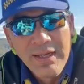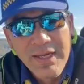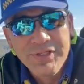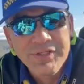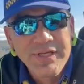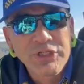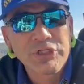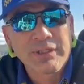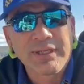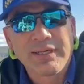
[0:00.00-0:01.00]
It's
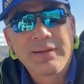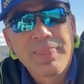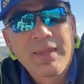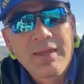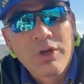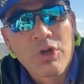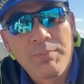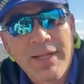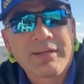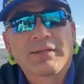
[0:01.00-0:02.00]
essentially
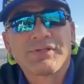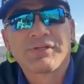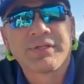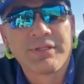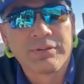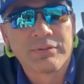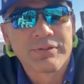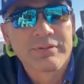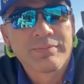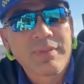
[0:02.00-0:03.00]
hermetically sealed,
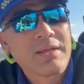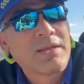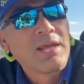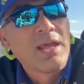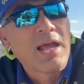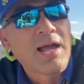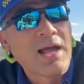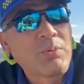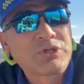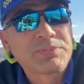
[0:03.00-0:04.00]

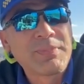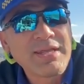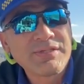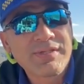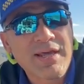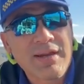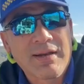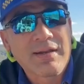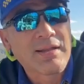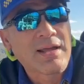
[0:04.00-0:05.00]
which means that
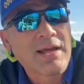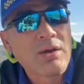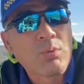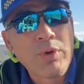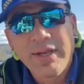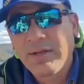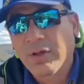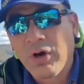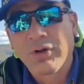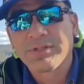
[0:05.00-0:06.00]
when the
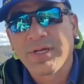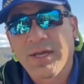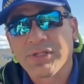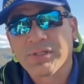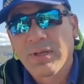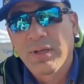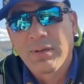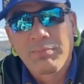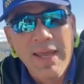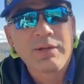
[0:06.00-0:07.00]
contacts
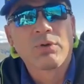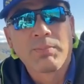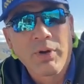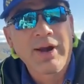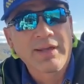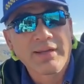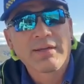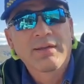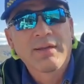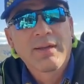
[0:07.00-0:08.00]
make or break
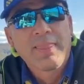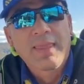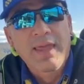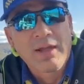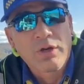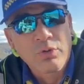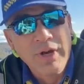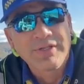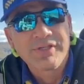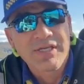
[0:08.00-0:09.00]
and
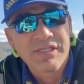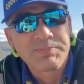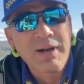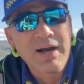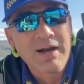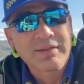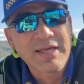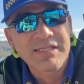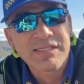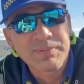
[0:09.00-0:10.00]
creates that
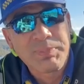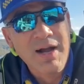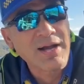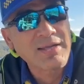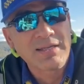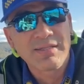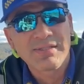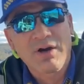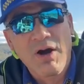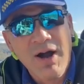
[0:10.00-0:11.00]
spark
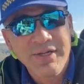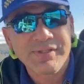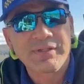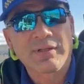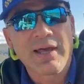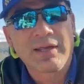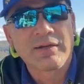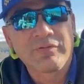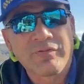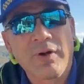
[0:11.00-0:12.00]
is
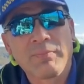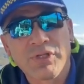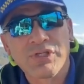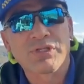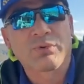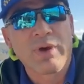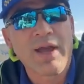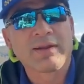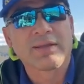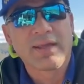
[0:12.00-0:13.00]
isolated from the
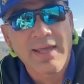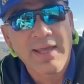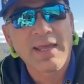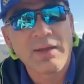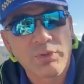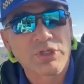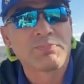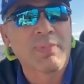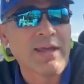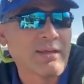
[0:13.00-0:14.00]
surrounding air, which
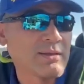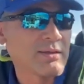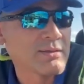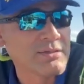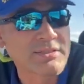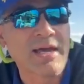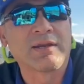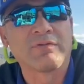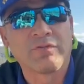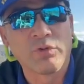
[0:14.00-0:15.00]
may
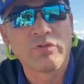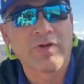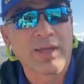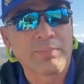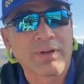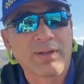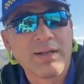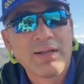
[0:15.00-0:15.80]
contain fuel vapor.